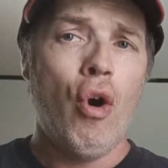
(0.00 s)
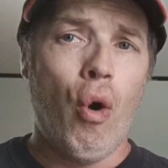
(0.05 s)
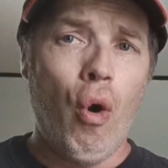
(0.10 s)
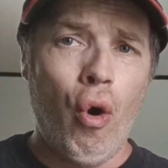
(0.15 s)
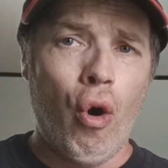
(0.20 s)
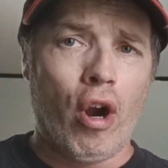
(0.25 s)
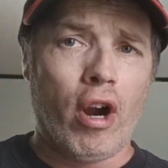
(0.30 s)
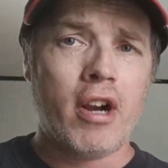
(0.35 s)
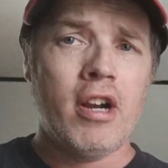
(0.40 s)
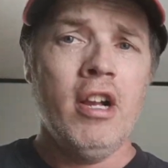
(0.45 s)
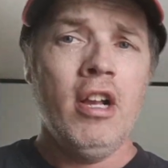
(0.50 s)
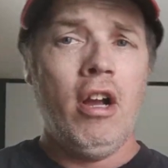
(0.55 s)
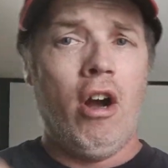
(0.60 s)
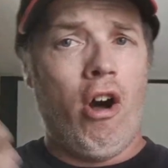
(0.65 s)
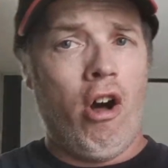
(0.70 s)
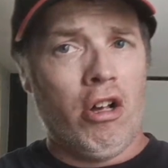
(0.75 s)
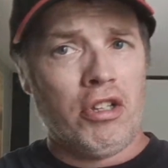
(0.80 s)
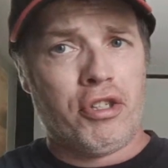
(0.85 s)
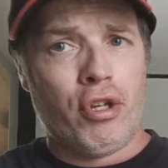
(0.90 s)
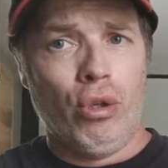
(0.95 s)
or
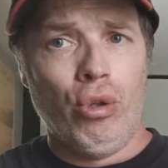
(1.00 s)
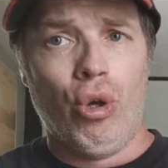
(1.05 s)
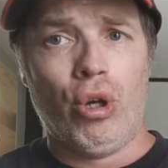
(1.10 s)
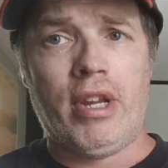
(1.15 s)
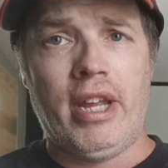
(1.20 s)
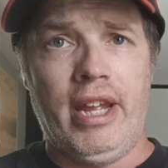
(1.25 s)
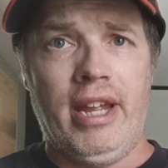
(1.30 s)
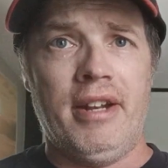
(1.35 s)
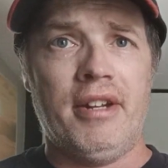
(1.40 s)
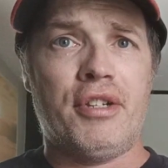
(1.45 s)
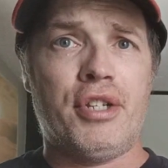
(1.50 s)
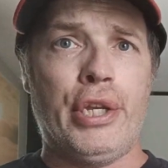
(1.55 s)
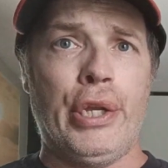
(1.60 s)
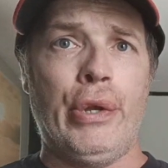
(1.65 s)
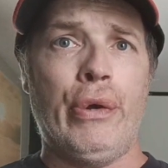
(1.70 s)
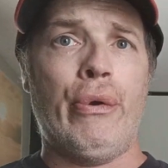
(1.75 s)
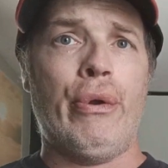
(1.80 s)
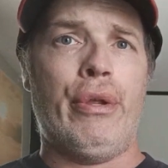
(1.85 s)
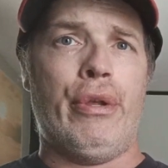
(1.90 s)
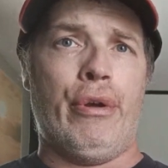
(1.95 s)
also look
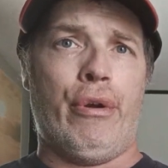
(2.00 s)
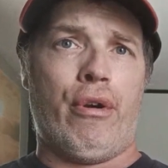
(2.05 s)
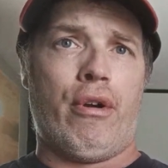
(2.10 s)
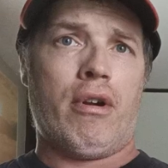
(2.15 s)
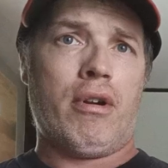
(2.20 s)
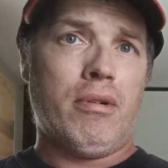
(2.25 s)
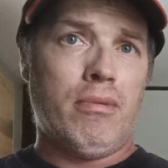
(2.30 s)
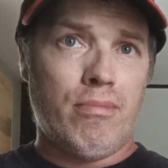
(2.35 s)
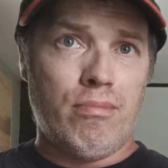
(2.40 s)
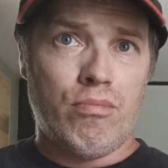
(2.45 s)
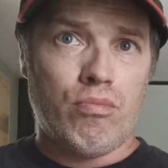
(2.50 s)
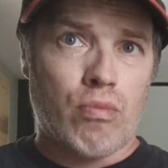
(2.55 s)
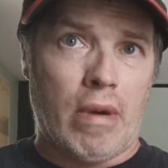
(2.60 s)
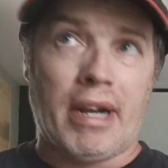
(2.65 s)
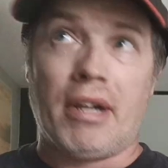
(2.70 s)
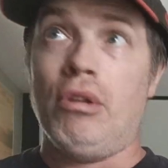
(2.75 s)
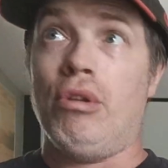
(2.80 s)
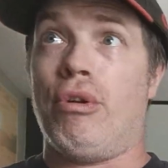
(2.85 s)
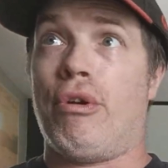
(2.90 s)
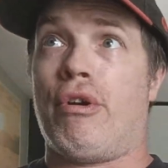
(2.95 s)
into your
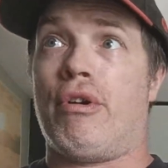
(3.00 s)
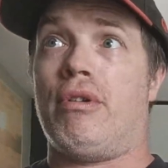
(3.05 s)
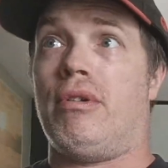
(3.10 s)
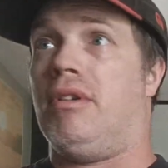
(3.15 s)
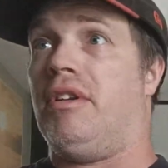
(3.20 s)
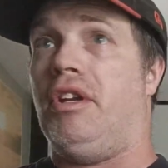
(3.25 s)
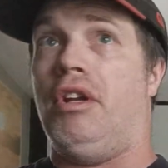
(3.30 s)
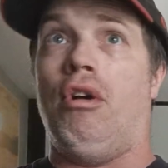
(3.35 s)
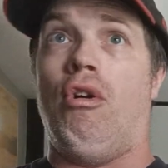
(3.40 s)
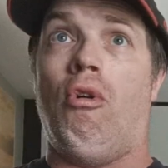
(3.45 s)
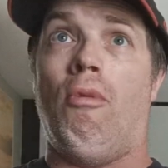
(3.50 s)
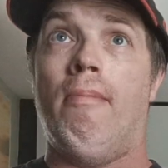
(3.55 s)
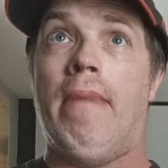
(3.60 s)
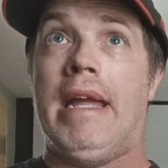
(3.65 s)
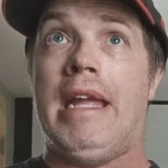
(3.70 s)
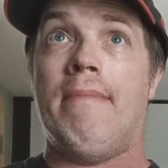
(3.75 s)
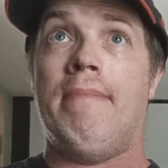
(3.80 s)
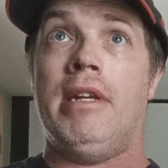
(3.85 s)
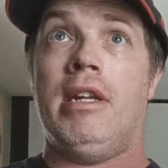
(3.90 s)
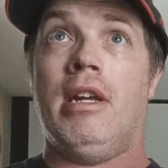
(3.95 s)
regular,
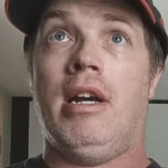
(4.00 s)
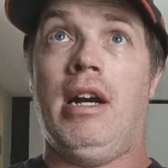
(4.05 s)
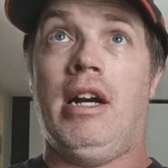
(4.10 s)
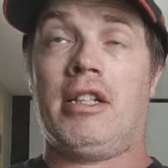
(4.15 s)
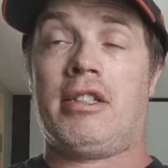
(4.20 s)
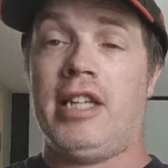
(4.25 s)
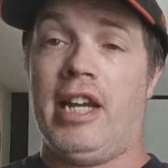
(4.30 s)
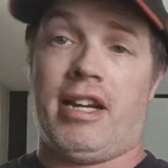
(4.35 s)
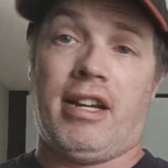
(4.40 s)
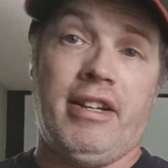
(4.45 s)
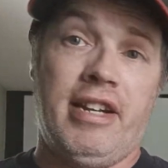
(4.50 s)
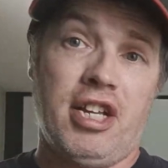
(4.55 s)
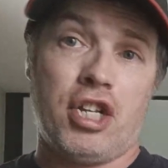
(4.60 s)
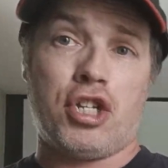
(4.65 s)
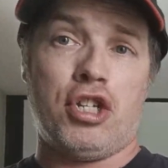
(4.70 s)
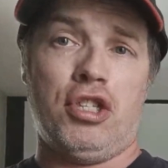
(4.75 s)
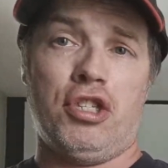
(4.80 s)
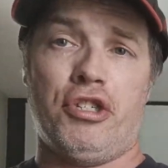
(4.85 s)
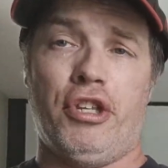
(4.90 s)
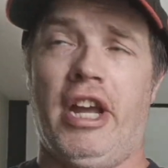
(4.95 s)
maybe
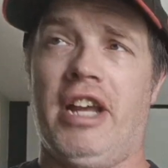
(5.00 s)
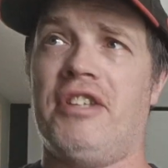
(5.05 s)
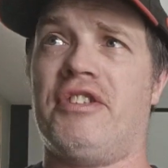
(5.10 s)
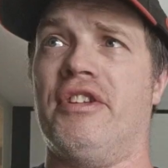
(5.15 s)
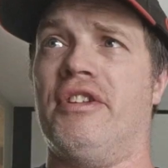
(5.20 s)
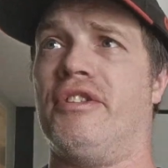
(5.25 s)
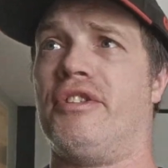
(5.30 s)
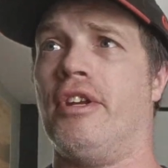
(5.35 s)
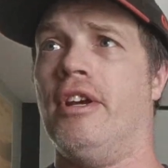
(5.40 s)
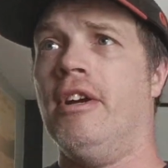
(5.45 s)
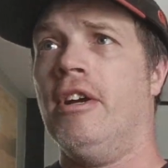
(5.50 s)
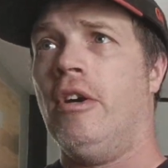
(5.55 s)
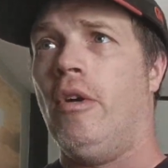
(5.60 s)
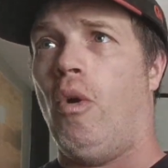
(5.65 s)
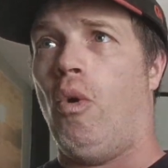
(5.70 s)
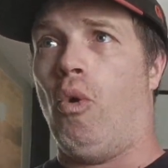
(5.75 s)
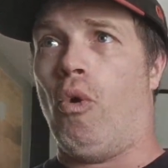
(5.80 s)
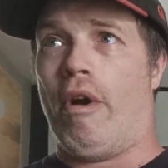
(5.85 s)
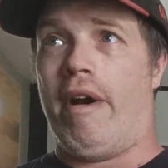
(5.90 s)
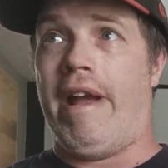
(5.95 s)
technician's license
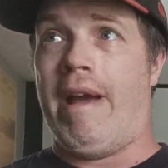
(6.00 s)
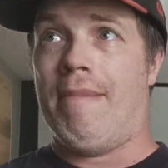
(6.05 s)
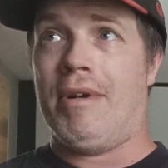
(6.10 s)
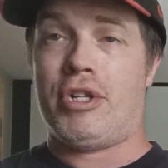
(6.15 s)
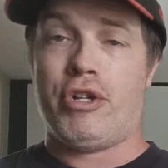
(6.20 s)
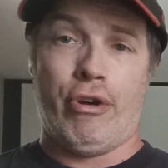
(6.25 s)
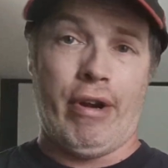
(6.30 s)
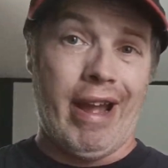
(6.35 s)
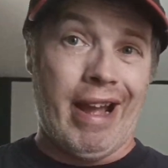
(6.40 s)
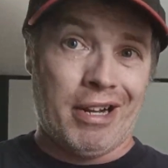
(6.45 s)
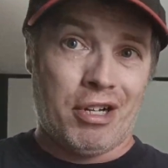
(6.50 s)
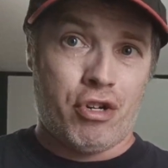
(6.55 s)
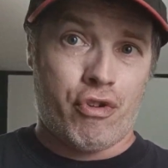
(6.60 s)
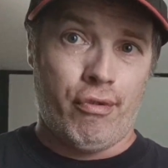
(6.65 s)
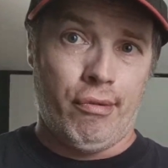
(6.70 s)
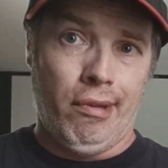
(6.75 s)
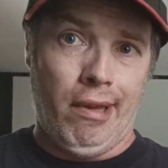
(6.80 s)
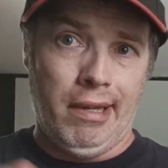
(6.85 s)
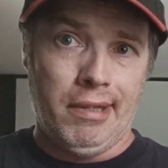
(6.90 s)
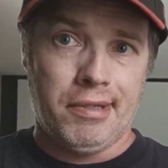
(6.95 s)
or amateur
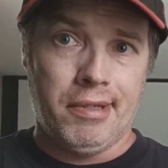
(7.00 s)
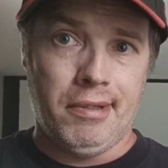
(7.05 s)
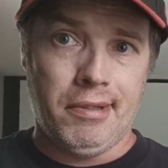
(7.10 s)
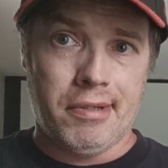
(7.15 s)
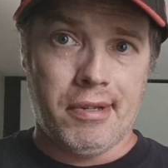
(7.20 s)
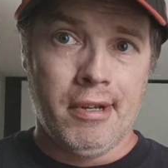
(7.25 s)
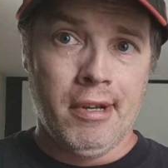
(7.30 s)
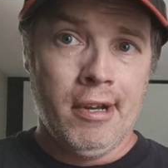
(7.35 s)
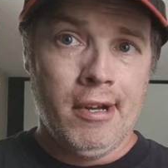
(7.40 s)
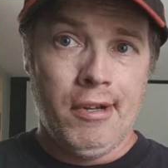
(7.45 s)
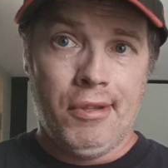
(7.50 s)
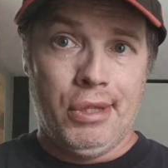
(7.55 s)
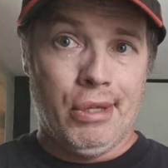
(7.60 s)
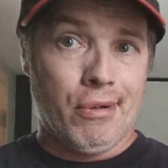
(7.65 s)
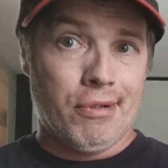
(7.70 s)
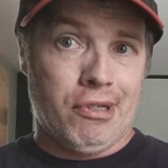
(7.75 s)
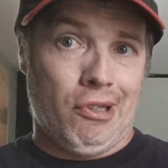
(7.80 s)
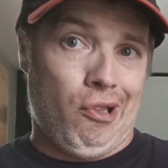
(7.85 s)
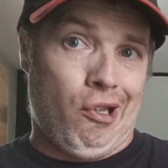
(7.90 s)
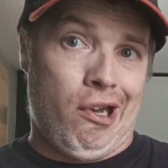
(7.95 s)
extra license.
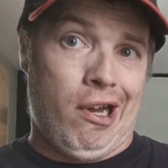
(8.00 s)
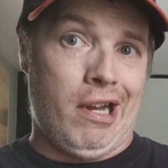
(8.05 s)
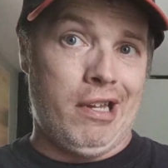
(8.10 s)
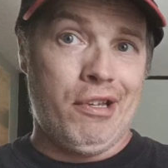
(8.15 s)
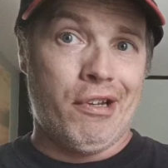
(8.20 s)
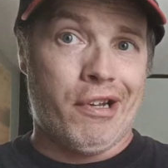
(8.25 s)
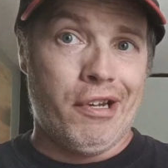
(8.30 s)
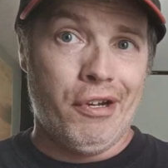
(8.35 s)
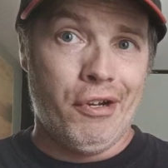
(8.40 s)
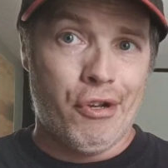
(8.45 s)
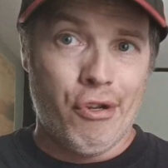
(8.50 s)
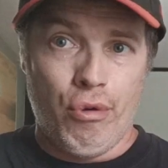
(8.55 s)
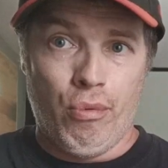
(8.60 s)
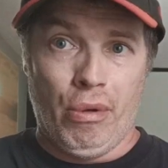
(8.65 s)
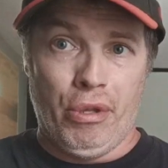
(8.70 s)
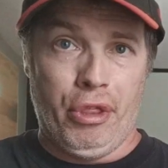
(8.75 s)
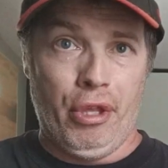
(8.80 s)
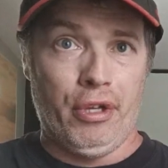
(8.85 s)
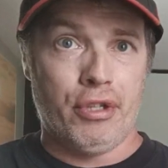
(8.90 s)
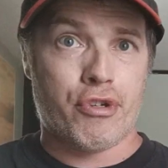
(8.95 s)
There's a lot you can do
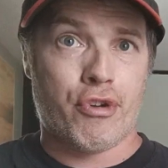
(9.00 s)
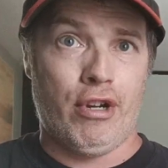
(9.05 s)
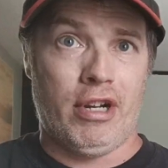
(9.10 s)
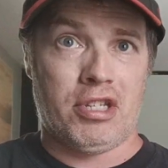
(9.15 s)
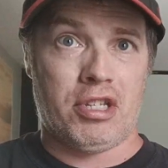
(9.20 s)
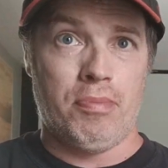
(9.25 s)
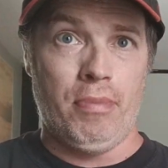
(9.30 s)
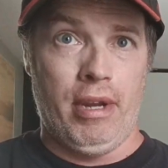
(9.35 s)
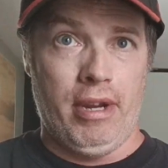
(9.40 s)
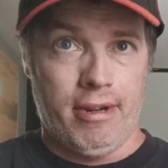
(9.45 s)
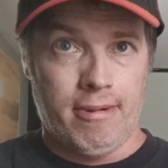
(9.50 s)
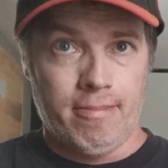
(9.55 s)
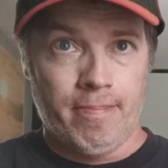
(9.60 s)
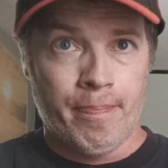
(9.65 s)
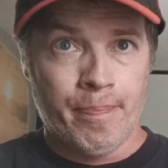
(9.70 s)
with it, trust me.